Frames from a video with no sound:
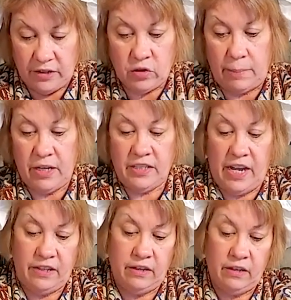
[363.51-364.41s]
So I'm going to
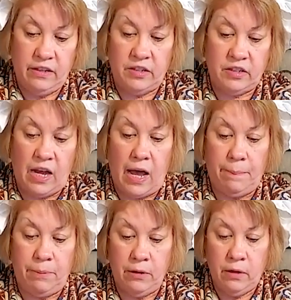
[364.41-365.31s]
take this
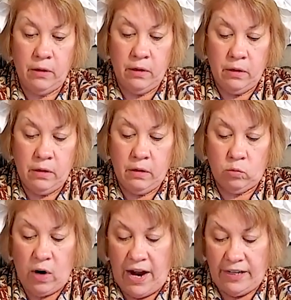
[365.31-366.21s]
top
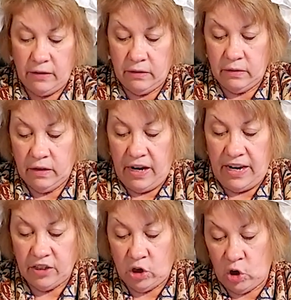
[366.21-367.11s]
right
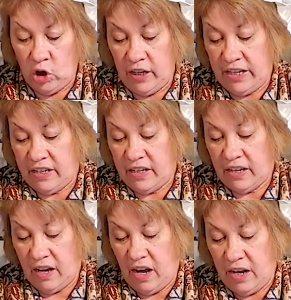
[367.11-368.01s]
and curl it
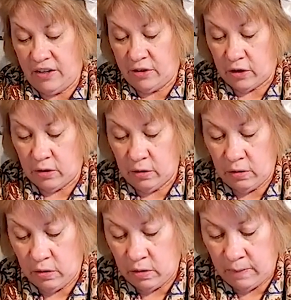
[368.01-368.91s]
under
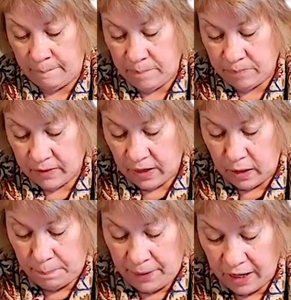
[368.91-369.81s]

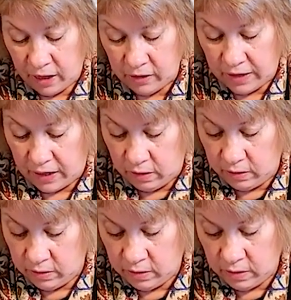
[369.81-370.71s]
and
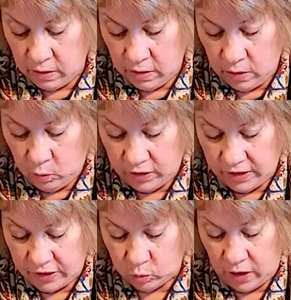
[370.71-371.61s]
parallel with
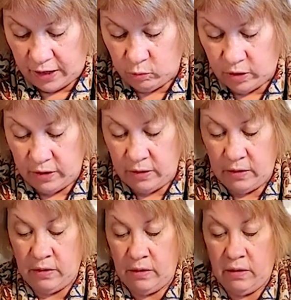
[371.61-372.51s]
this red one
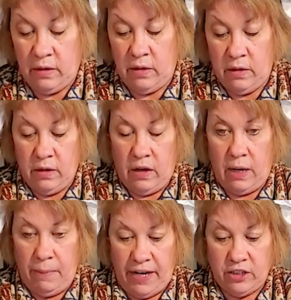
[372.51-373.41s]

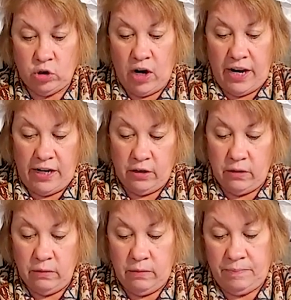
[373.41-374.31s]
and make a
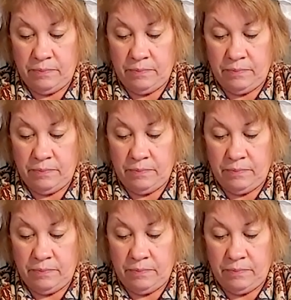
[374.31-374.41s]
triangle.